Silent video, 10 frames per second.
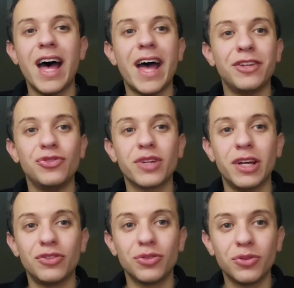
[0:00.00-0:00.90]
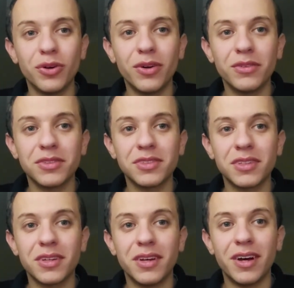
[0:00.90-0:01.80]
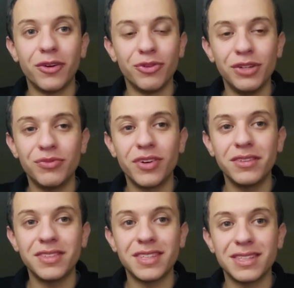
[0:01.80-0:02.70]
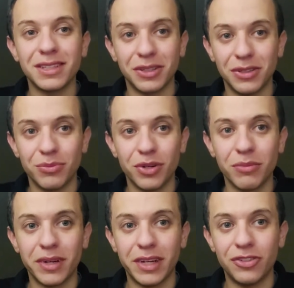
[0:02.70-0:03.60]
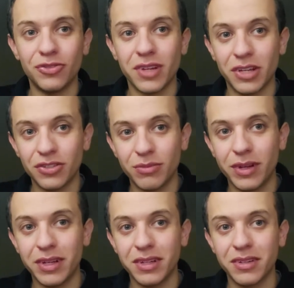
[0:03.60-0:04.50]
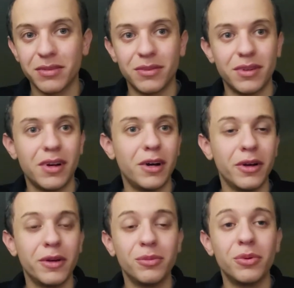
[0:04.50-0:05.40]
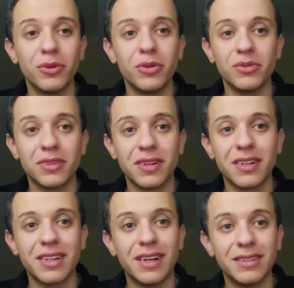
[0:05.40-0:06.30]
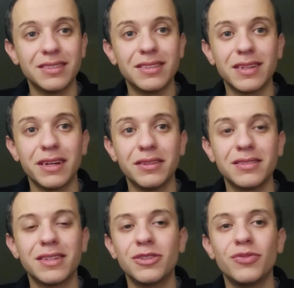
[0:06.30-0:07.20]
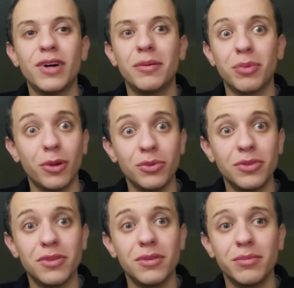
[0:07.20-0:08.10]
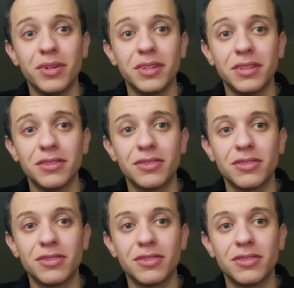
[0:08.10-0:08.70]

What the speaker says: education or not, a refund isn't going to bring my education back. I want those classes. I understand you've uploaded them, but it's